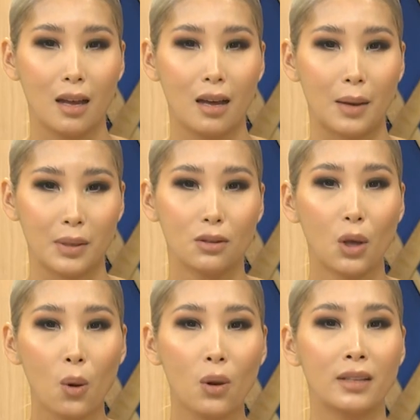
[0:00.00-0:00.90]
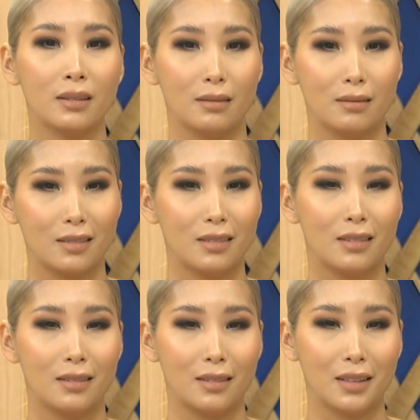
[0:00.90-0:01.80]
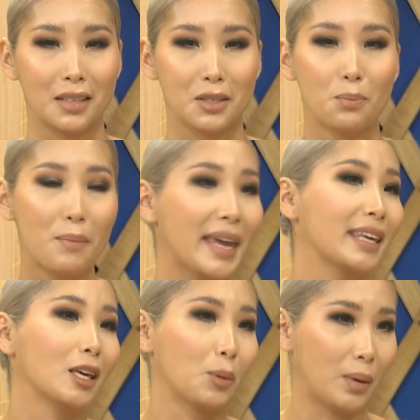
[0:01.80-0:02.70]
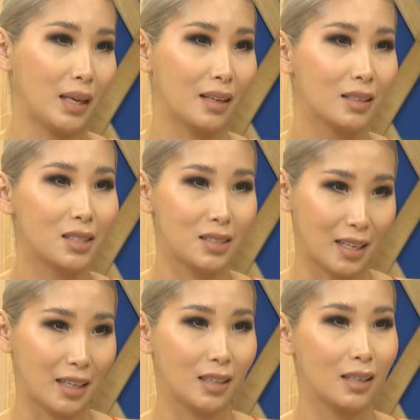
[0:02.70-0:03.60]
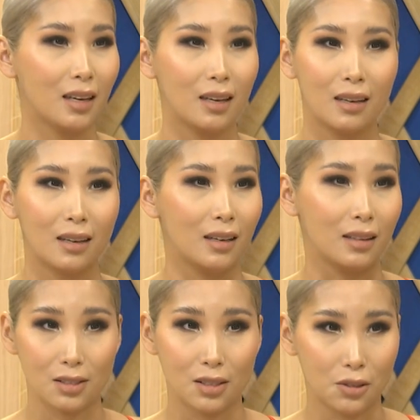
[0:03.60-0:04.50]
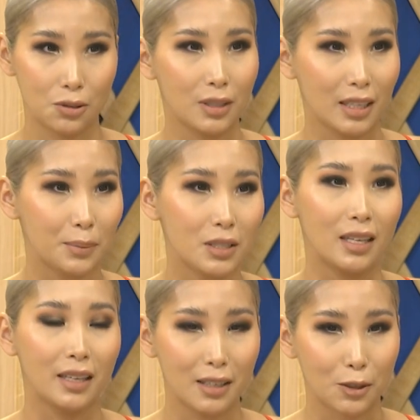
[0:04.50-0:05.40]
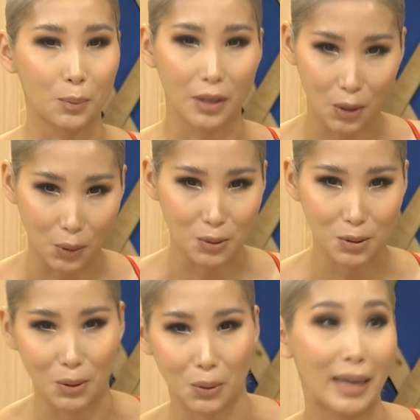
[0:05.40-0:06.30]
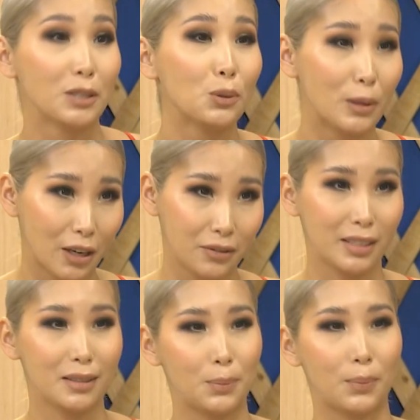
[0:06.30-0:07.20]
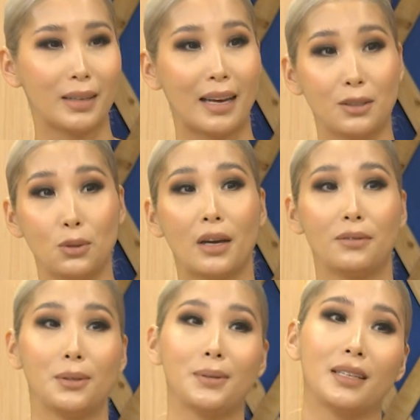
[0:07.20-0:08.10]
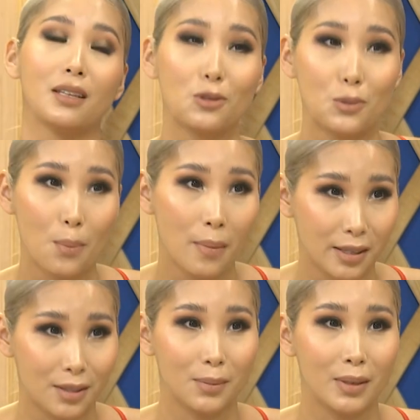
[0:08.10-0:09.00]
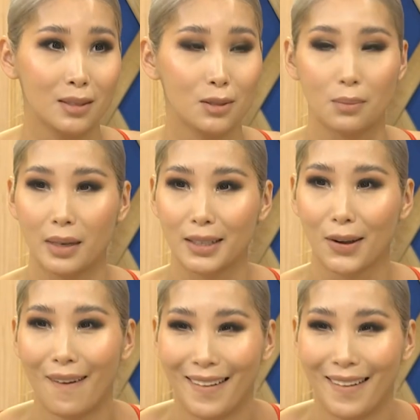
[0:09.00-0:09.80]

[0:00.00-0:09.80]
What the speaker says: I mean, no one is making me stay in this industry. I'm staying here on my own, so I do love it. But I do have to say those measurements, my God.